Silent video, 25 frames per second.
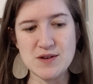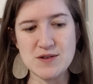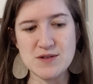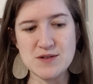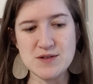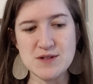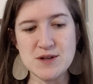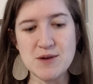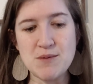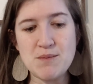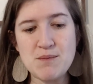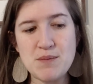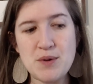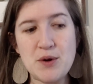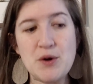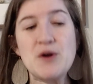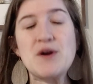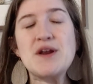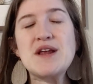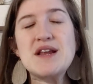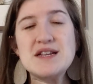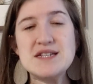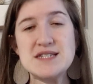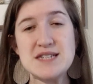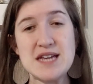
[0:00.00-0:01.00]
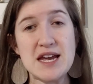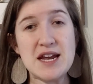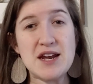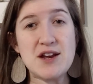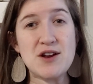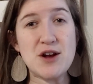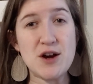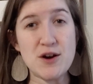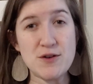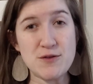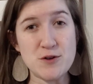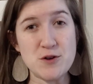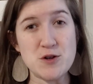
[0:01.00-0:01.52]
some burden
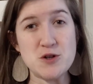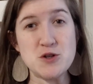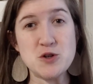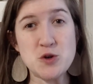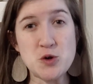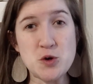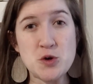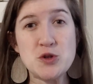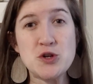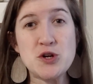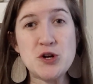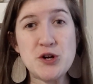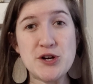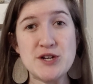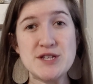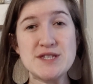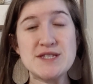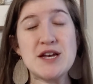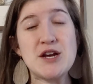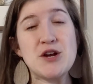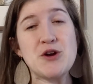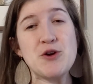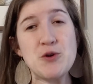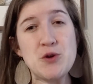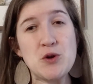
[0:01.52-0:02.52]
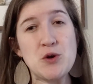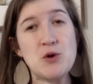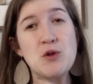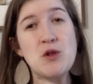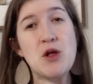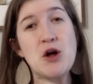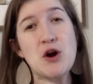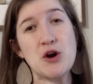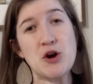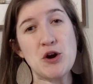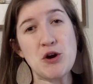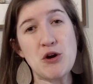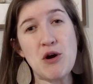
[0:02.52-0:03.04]
taken off your shoulders, that you're no
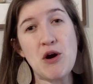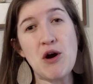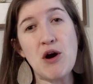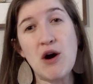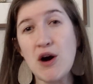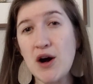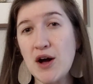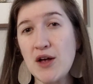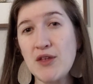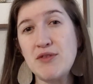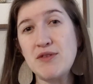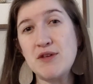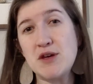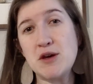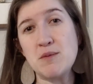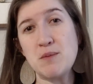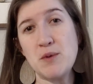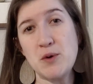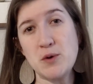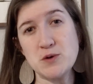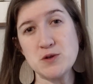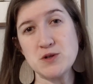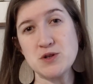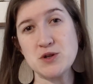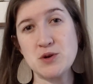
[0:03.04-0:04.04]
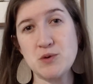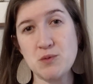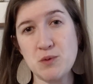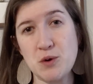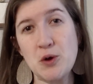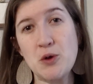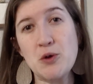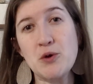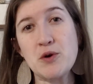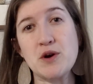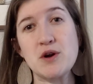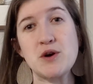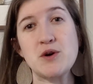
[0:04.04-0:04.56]
longer on the emotional
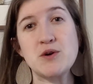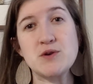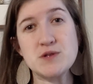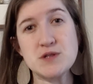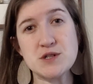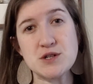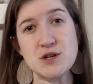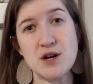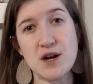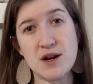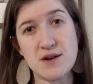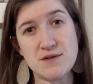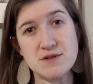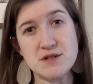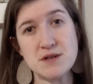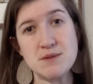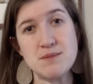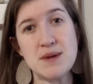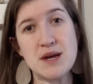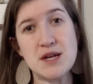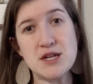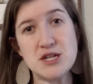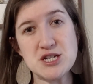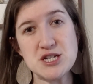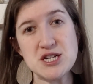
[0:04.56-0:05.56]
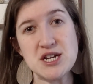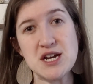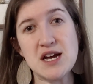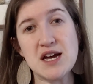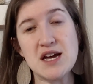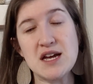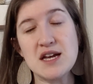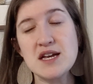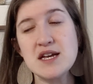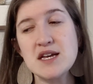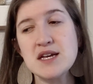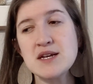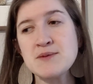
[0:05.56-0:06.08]
roller coaster of
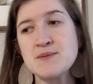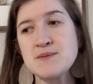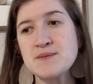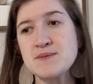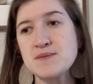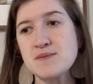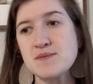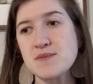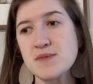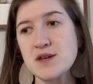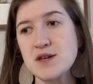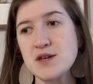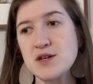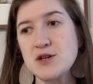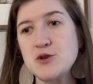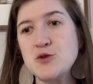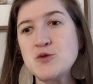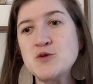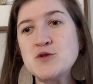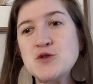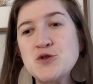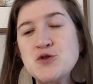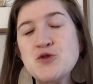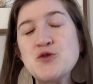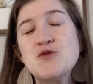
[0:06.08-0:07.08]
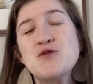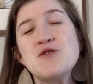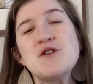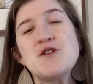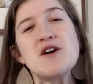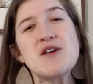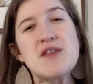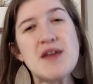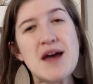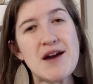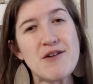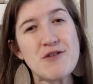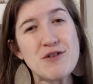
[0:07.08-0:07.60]
dementia, you do
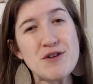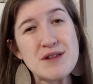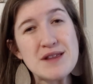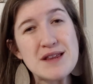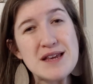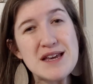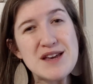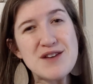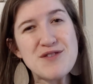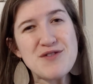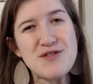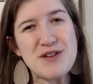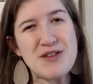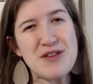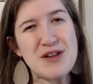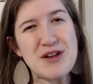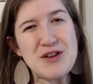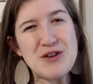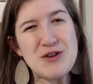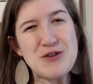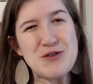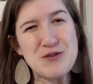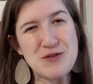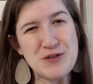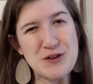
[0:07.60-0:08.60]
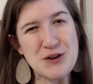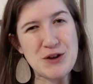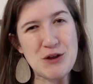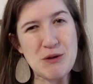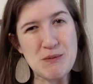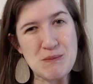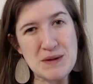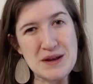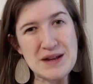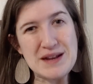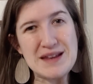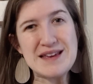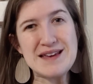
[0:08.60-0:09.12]
feel that relief, and then you feel
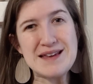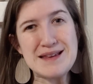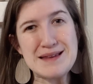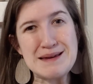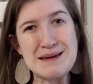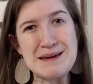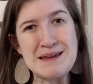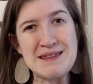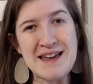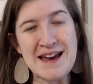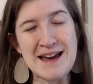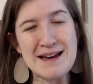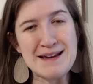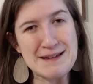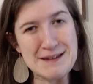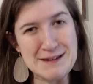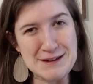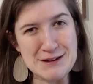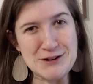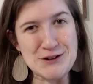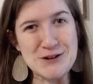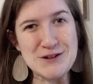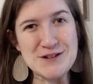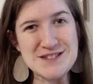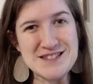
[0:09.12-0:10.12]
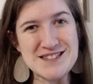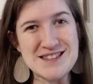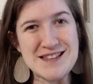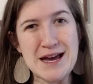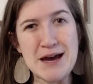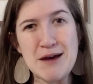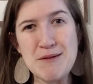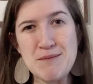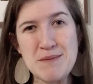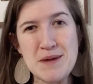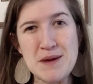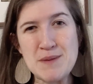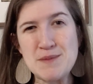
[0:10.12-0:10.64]
immediately that guilt
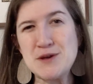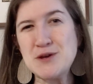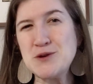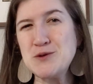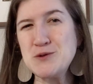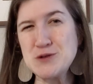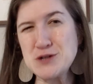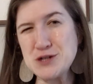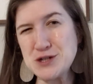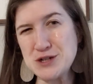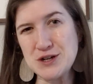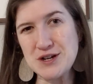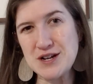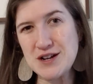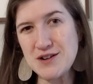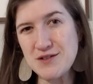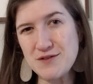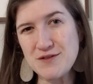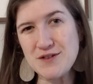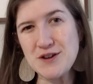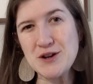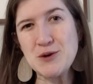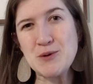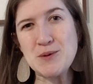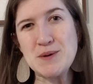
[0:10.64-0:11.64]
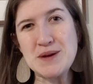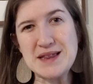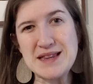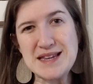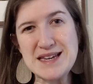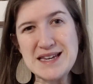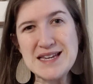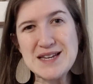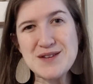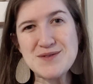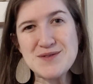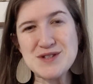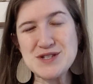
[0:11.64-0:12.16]
that maybe you shouldn't feel
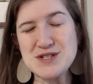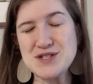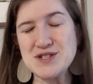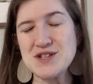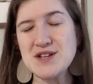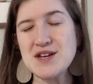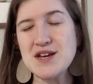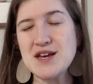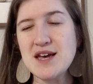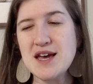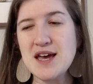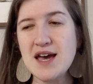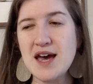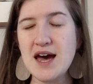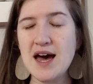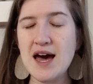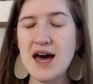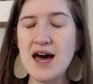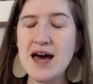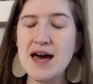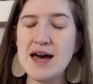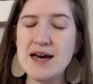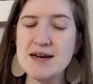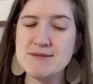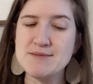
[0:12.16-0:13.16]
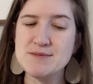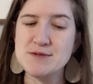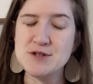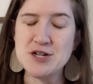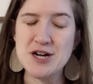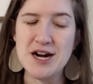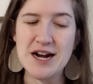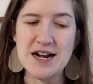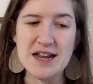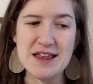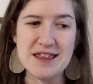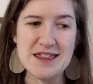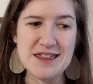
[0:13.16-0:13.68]
relieved. I'm
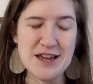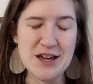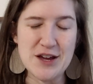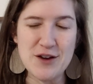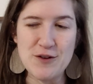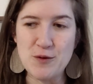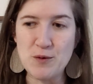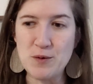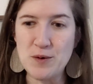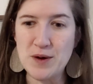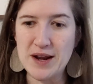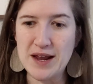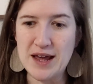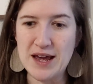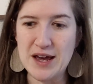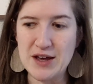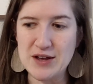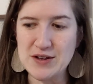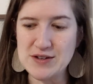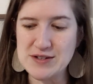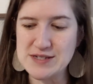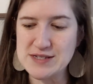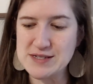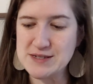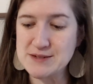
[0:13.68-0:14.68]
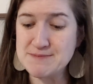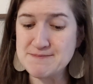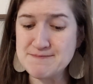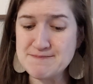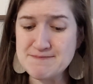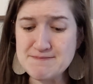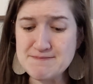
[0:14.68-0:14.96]
trying to think of what else.